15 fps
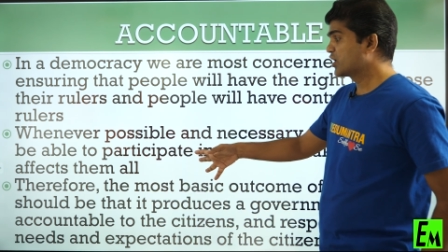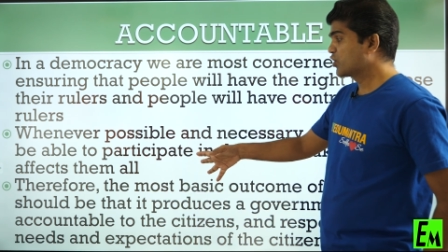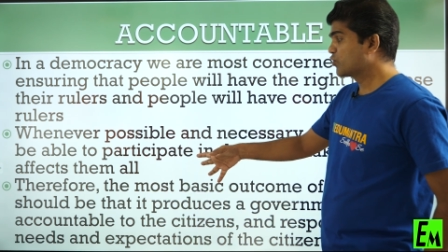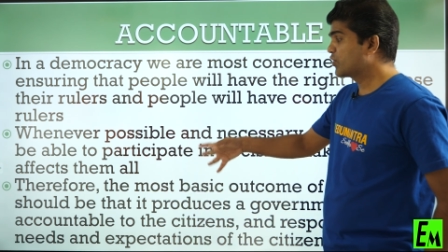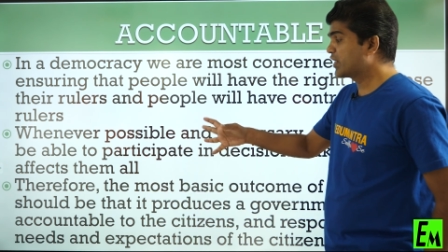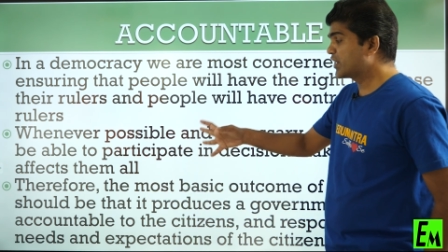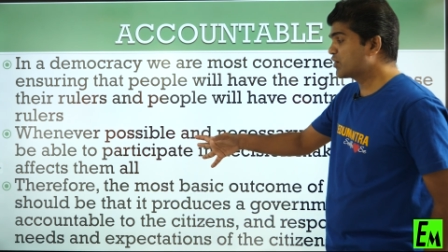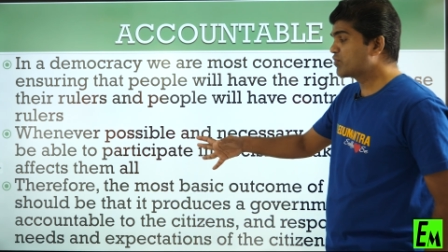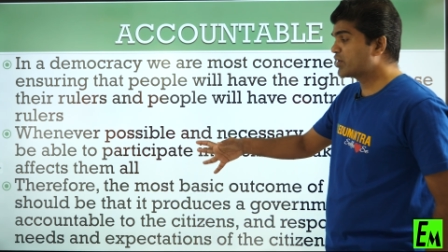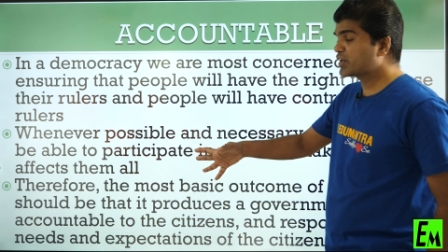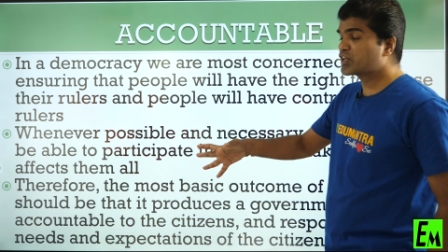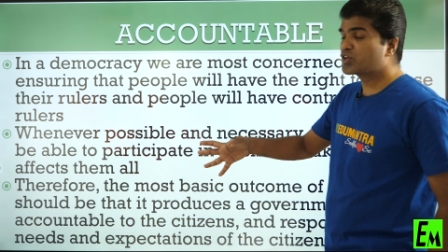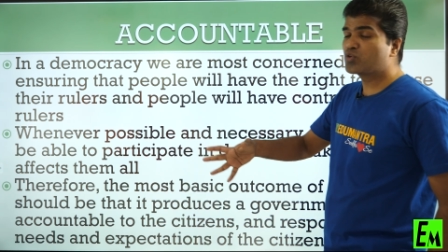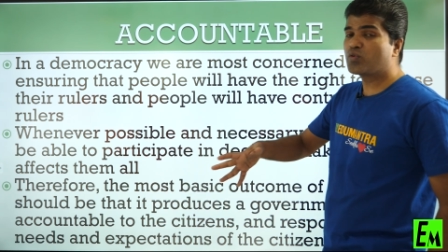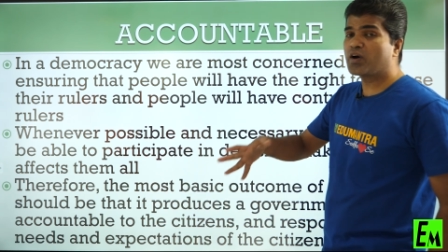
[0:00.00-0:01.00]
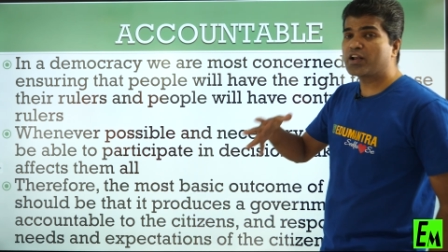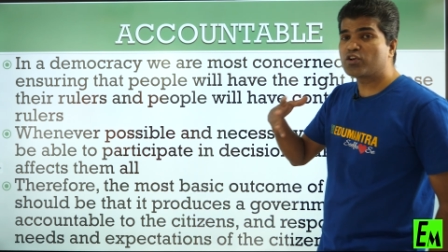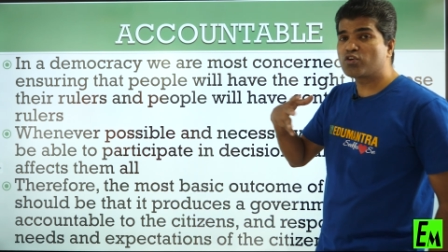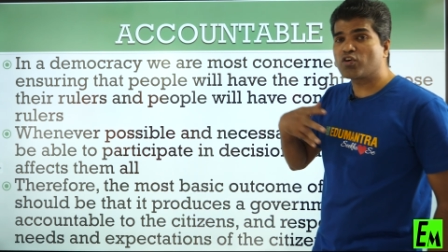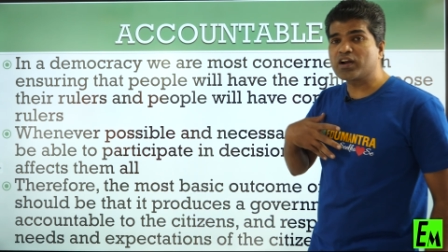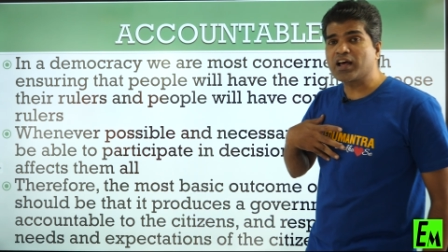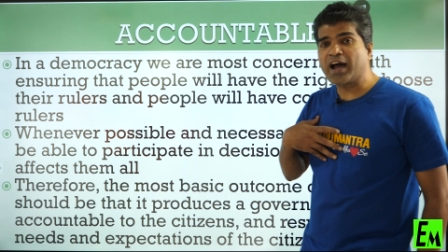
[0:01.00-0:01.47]
whenever you are
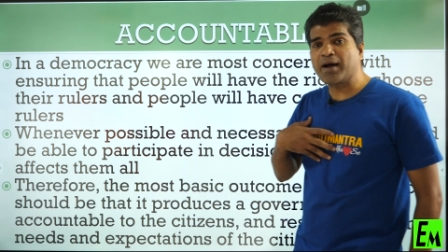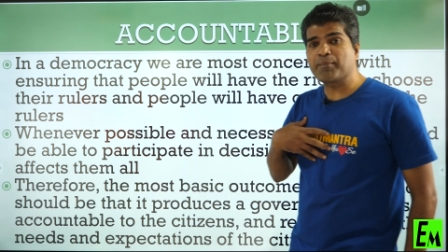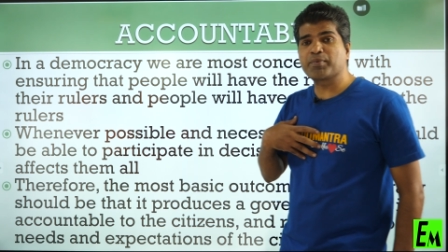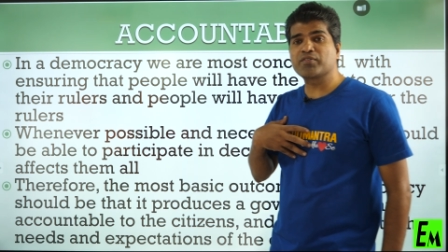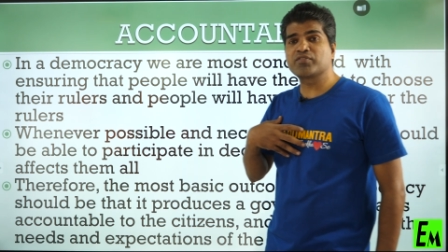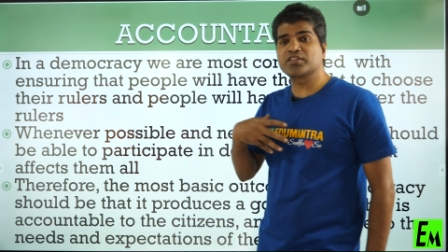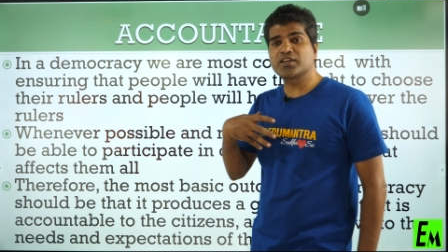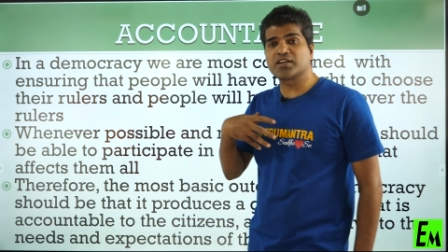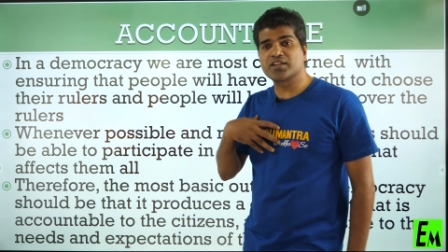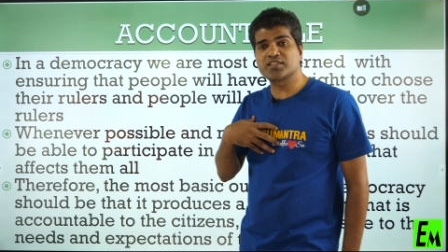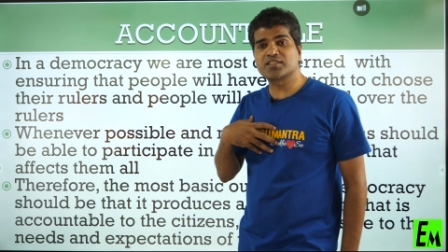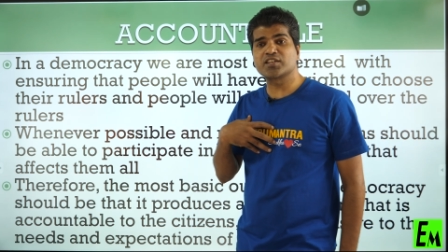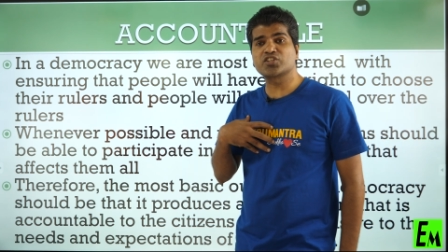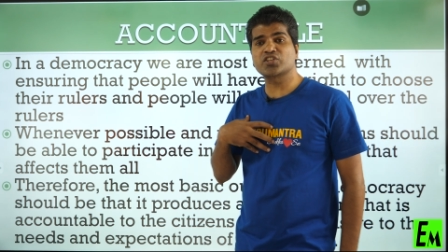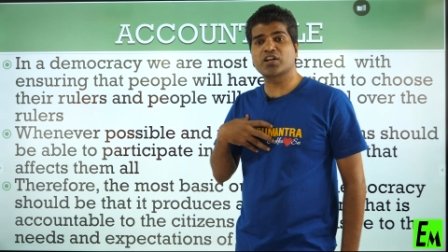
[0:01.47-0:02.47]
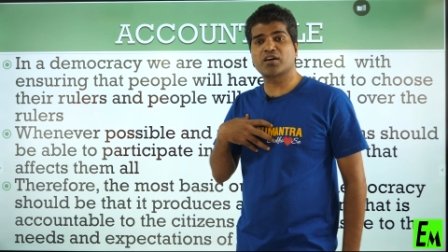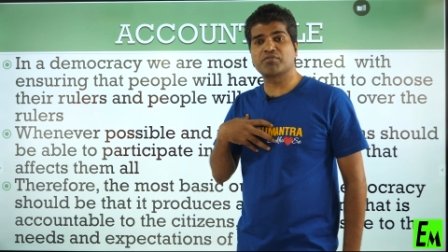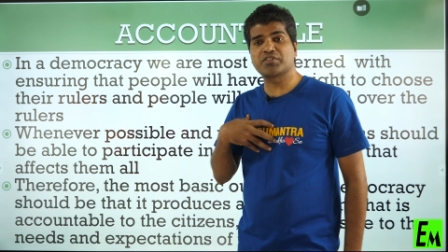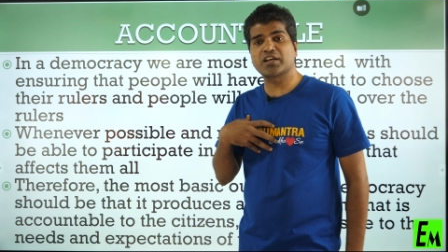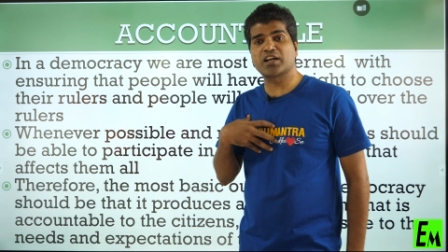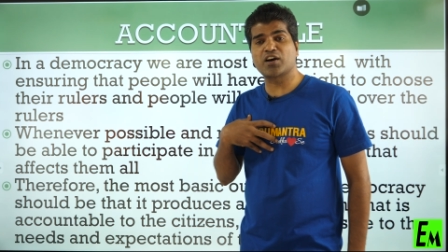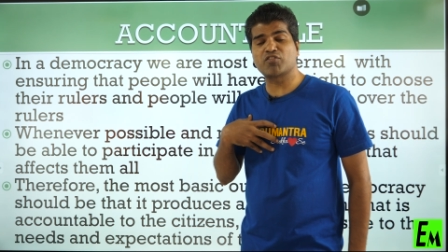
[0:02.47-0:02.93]
not happy with the decision
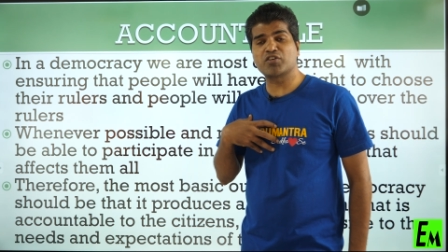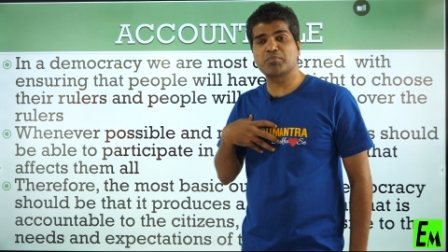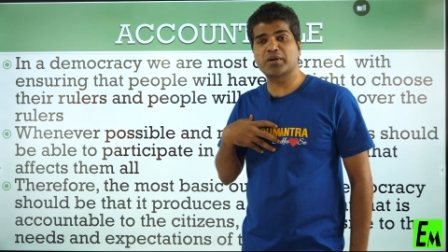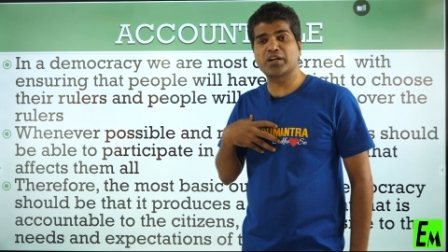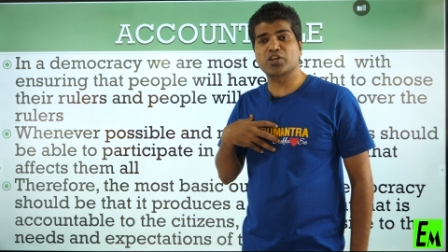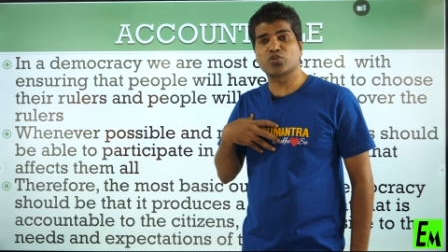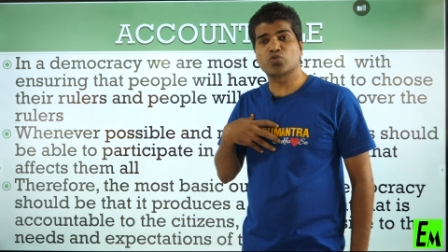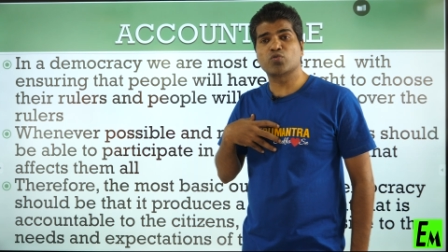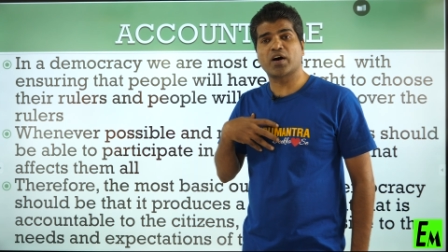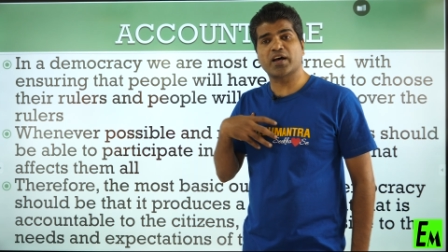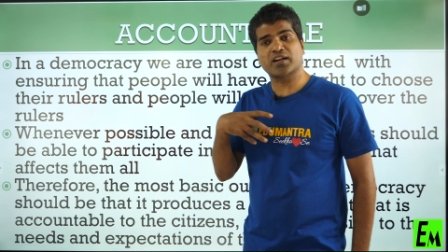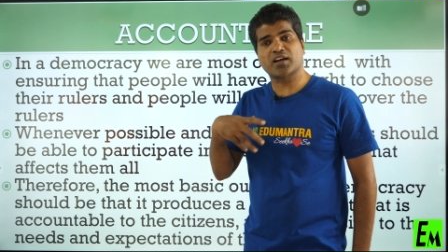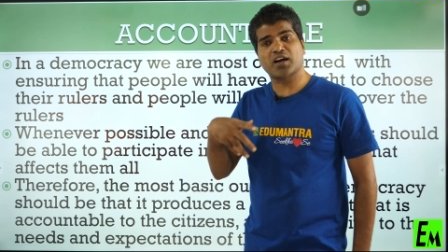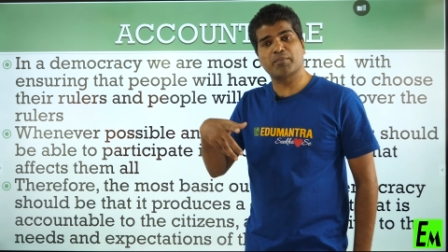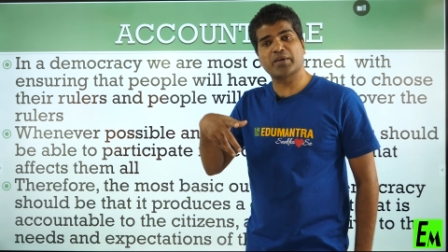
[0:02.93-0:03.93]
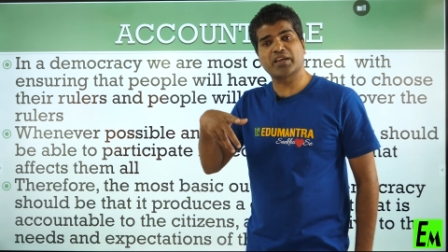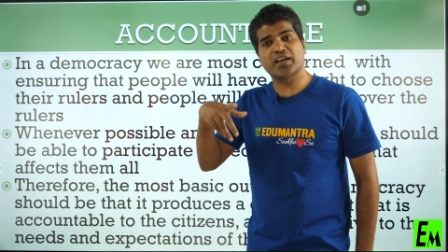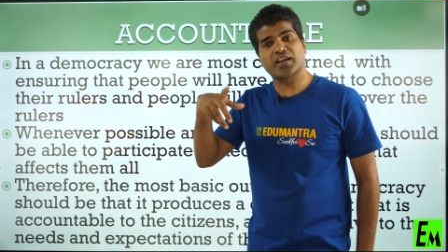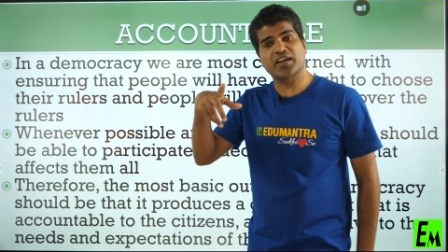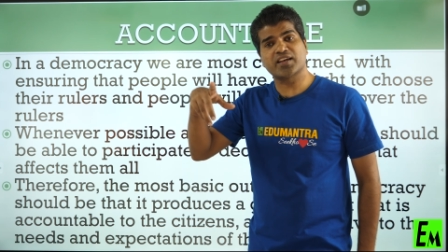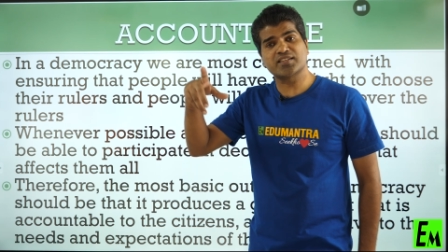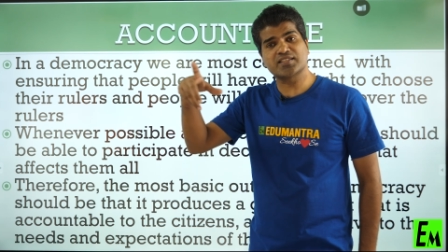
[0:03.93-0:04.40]
of the government, you are coming
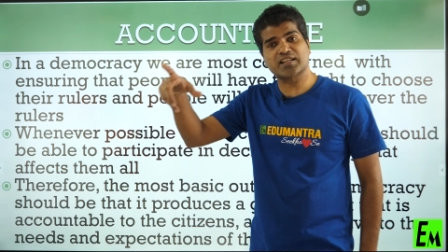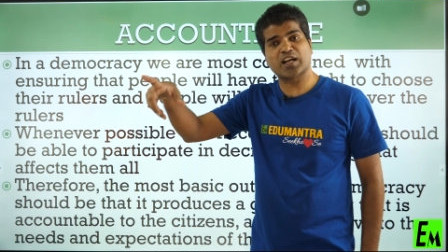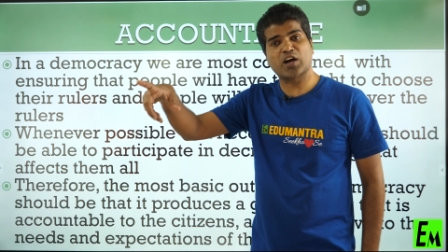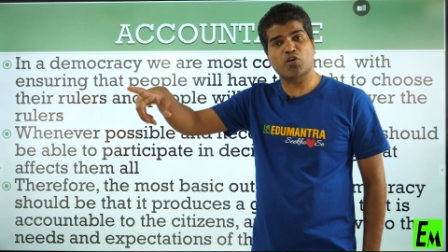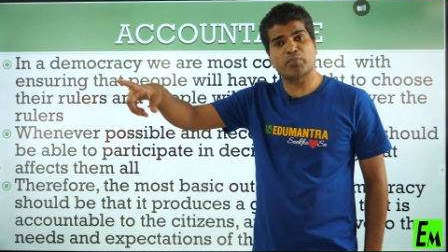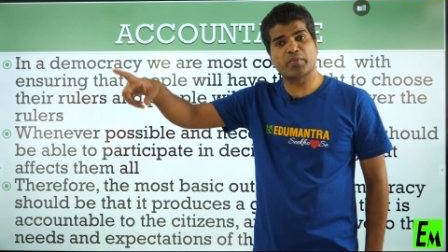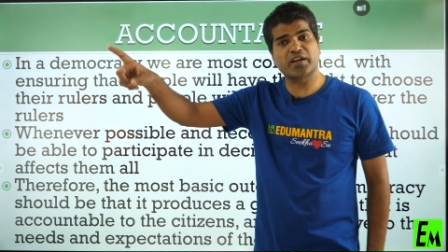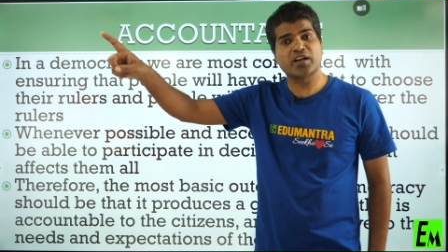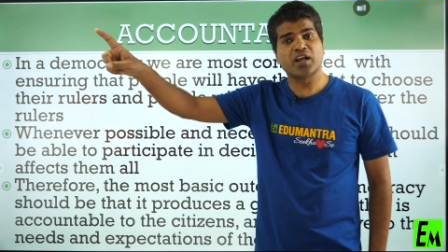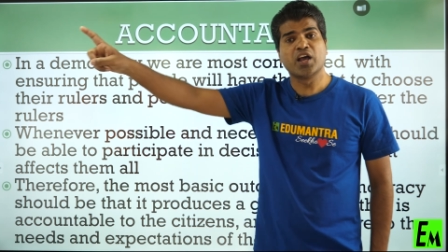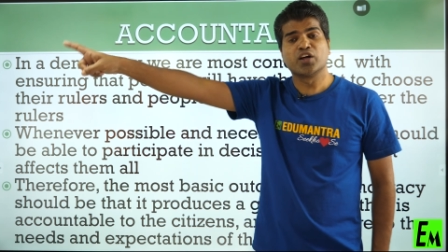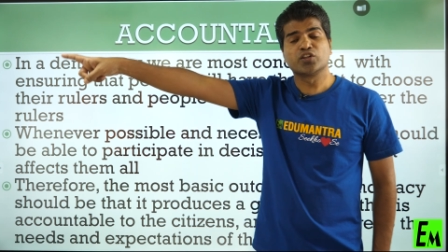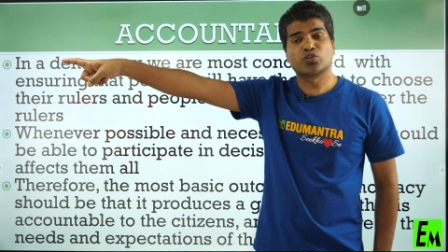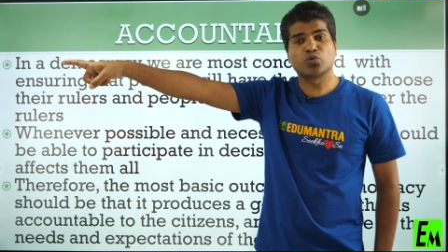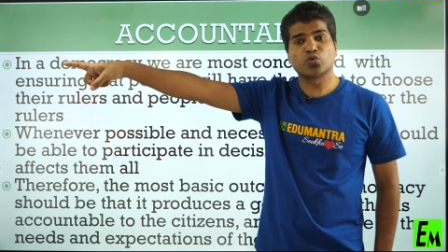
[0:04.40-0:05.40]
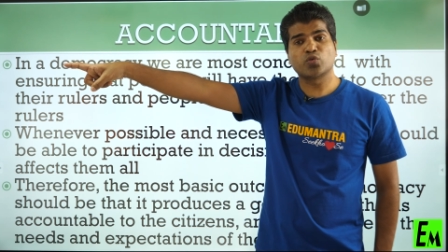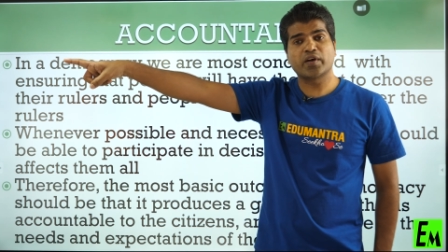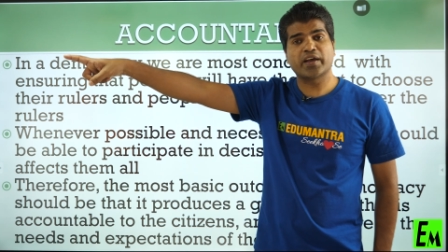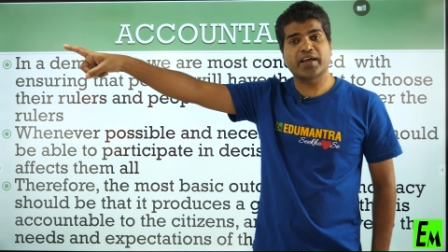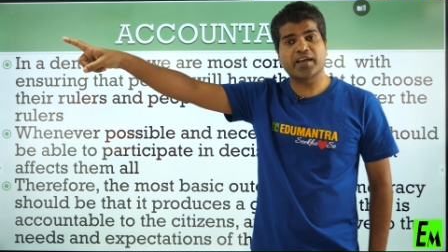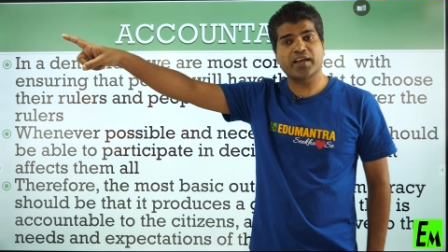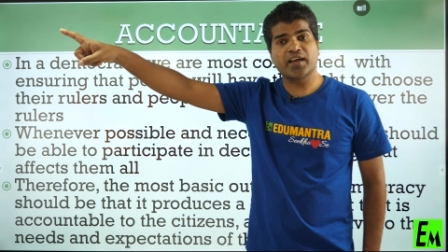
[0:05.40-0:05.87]
against the government through
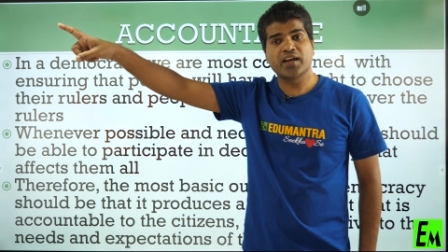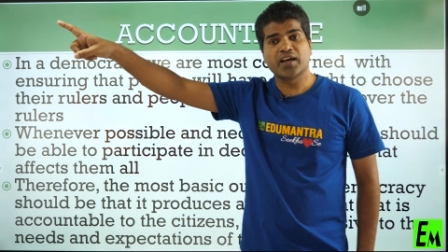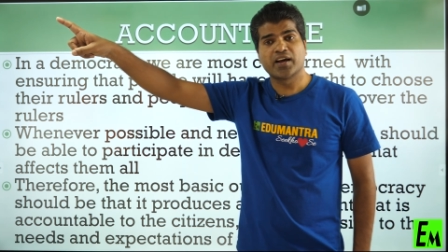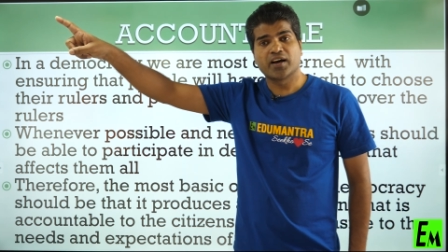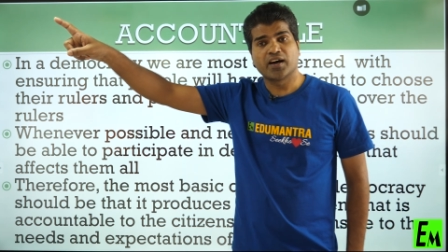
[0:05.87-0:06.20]
a